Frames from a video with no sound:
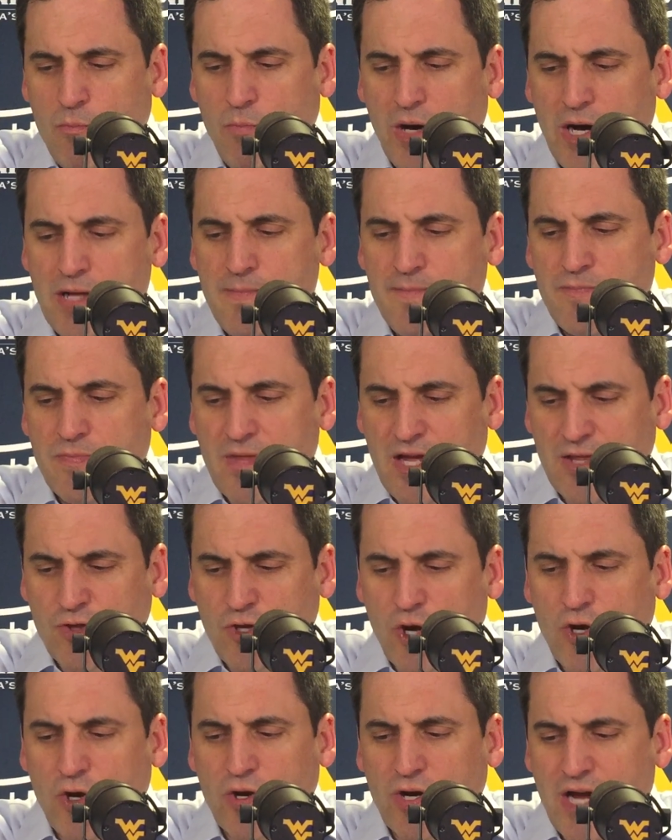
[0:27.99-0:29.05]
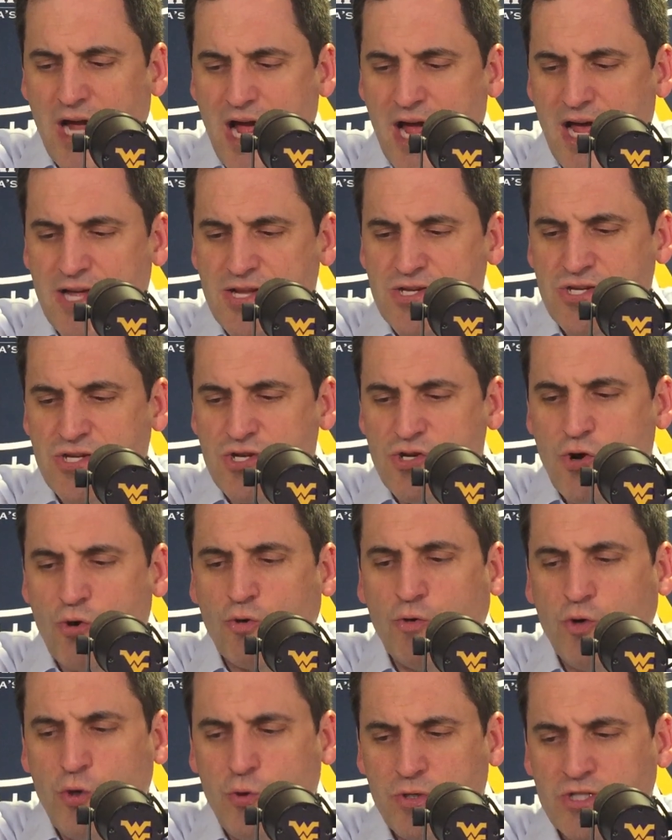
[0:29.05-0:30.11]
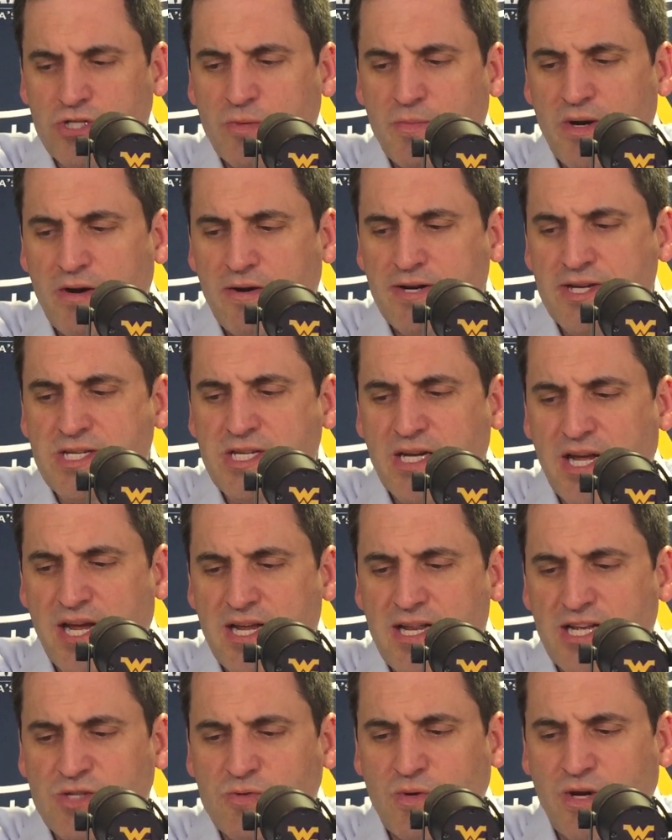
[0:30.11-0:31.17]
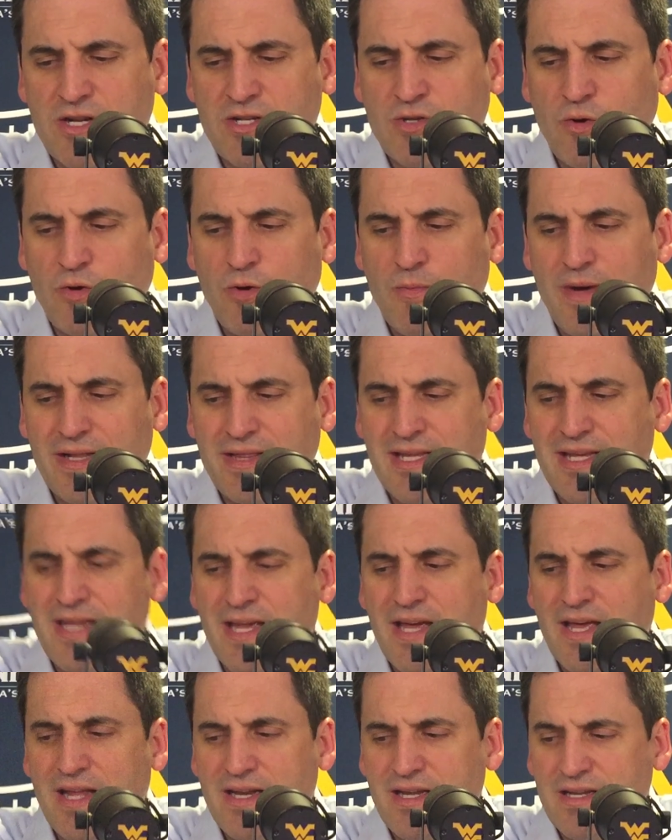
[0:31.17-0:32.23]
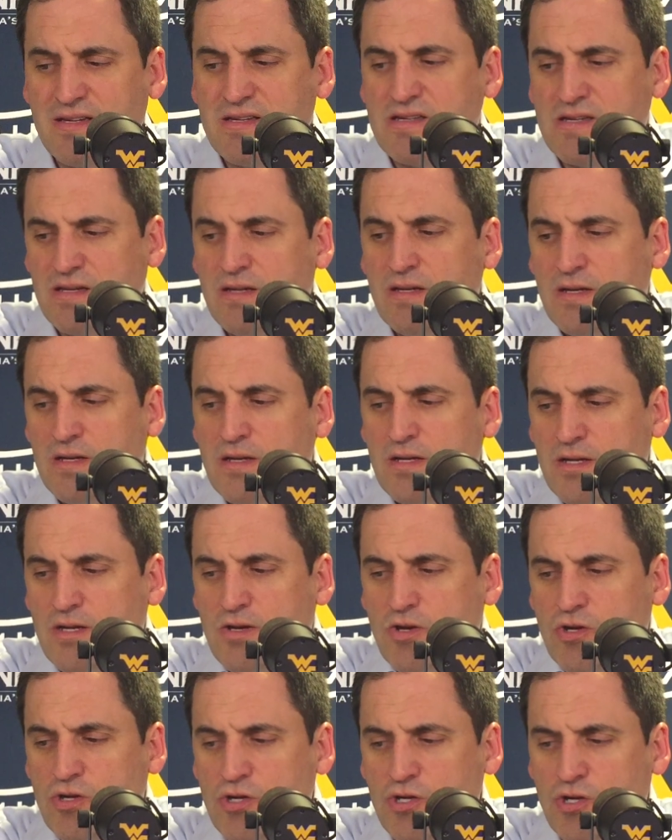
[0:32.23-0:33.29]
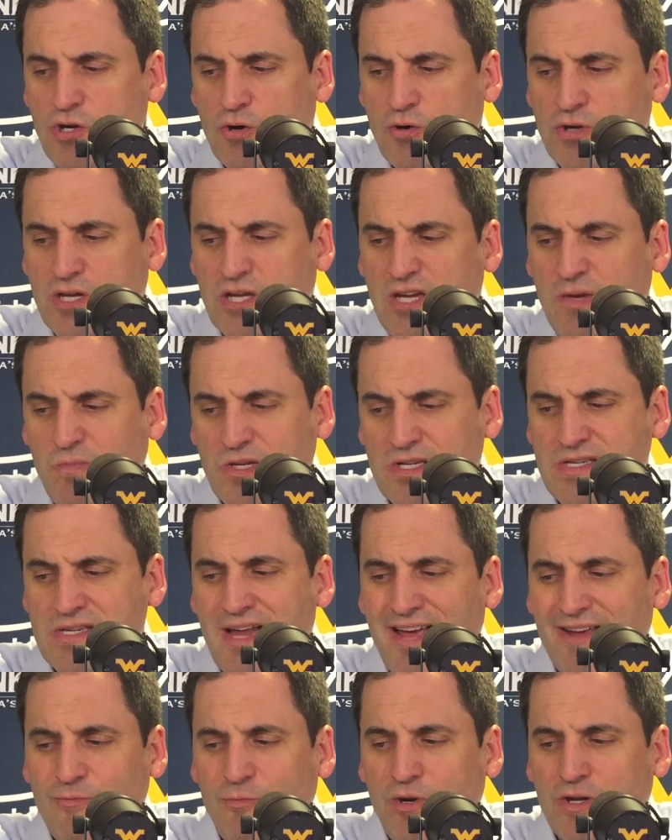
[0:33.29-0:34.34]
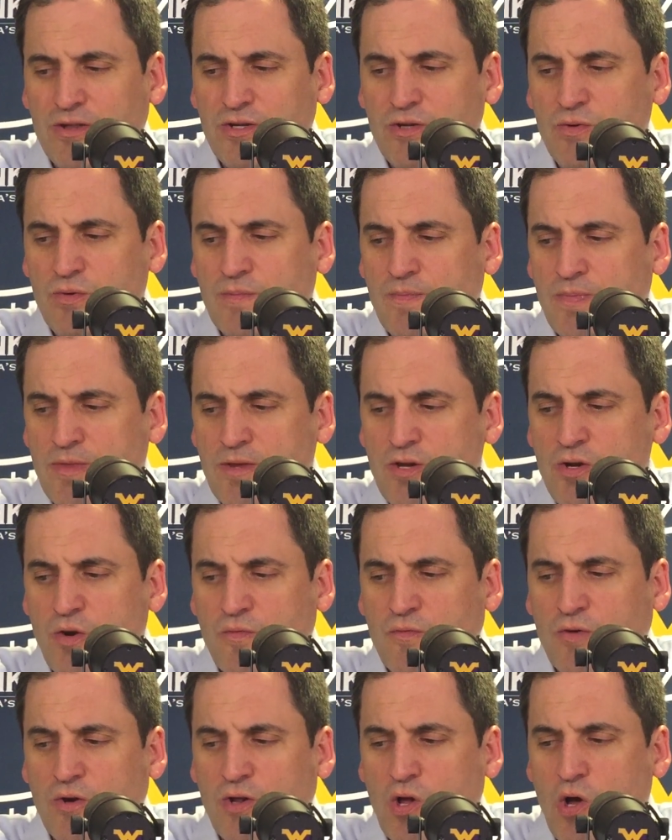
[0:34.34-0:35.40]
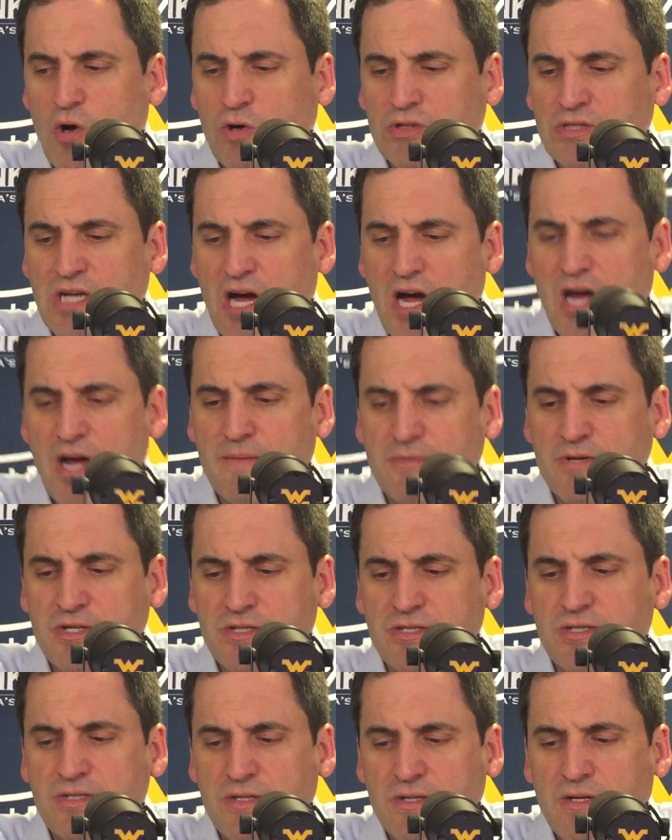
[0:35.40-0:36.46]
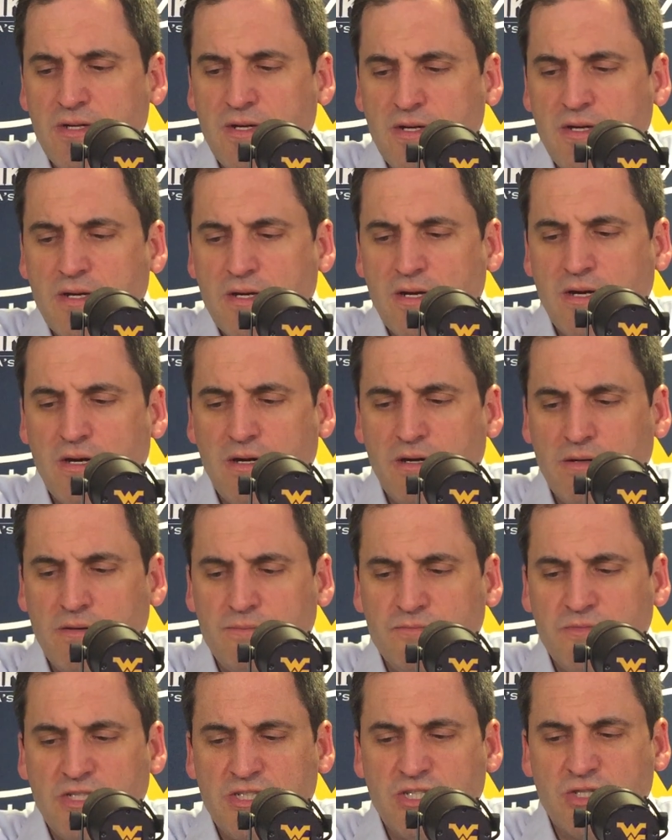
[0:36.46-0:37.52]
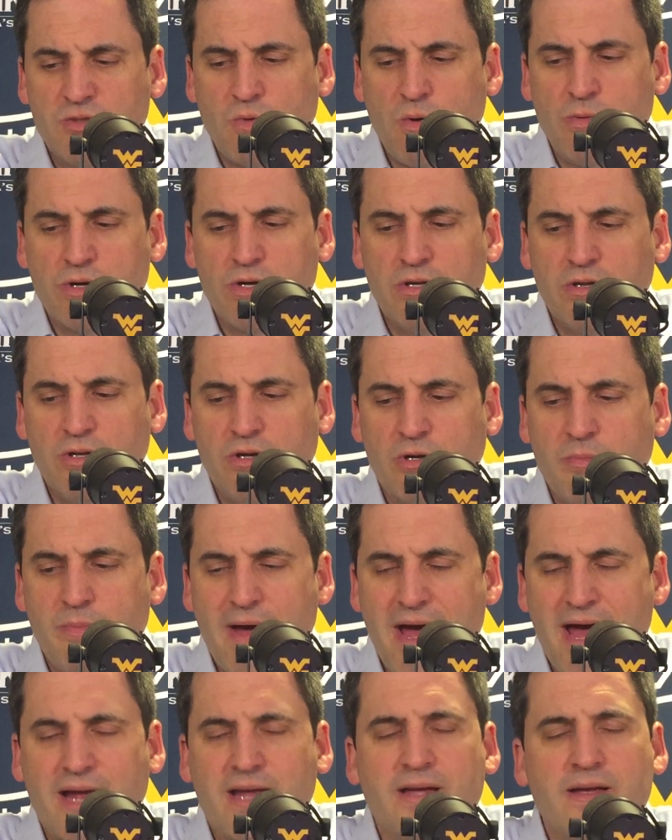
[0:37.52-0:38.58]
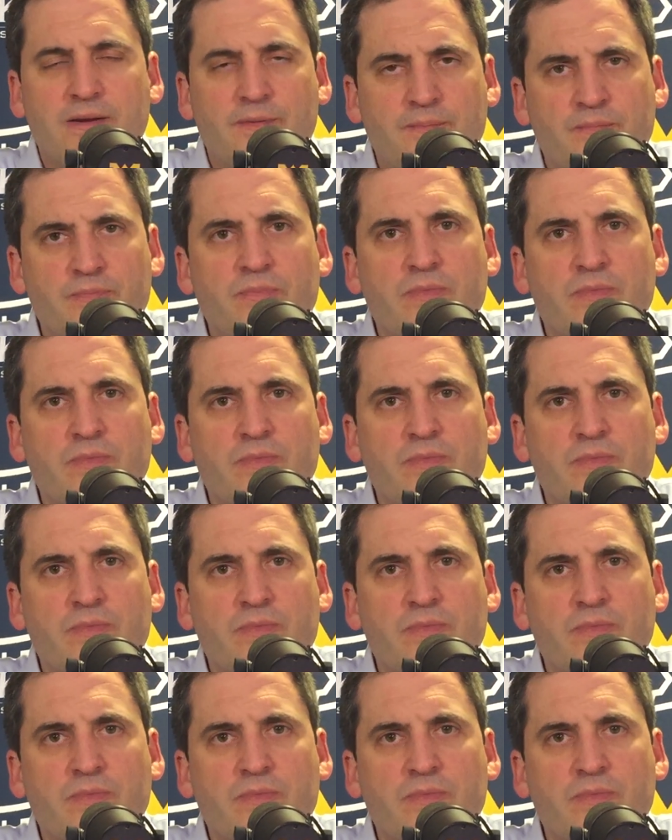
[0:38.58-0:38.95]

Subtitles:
But I thought our guys, you know, grew in some areas tonight. That's why I told them at the end is, you know, to keep this night with you, you know, for a long time, because this is what we're going to look back